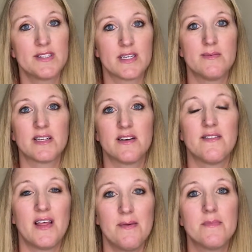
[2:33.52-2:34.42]
expected of
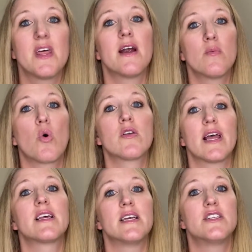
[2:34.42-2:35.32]
them, they are more
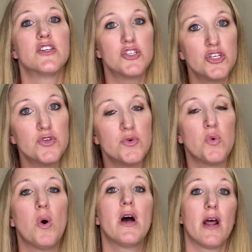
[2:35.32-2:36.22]
likely to do
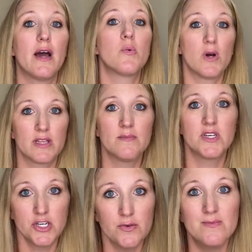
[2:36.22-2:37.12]
what I want them to
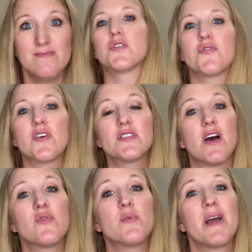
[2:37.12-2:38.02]
do. So first
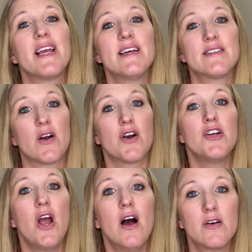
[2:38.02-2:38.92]
off, when my kids are
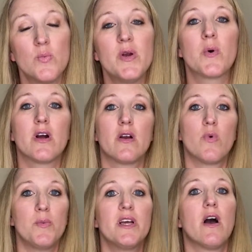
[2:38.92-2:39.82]
young, we work on
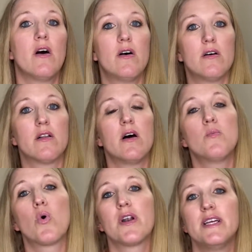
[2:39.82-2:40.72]
what we call
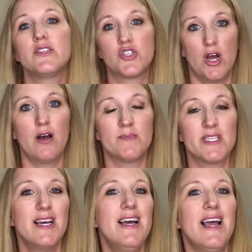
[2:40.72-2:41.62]
morning jobs.
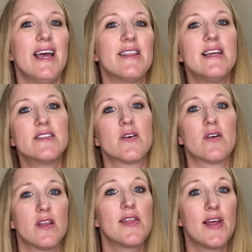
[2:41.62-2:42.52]
And these are
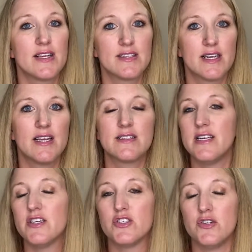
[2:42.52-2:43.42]
the things that kids need
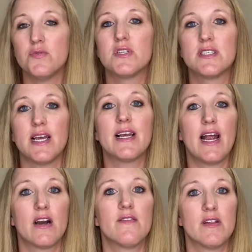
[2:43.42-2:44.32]
to do to take
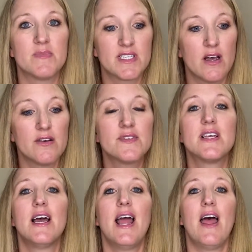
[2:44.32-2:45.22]
care of themselves
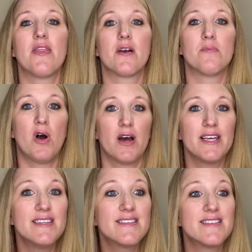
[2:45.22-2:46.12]
and their
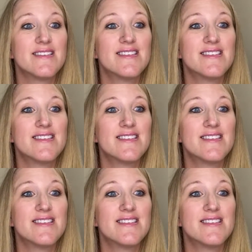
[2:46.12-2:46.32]
bodies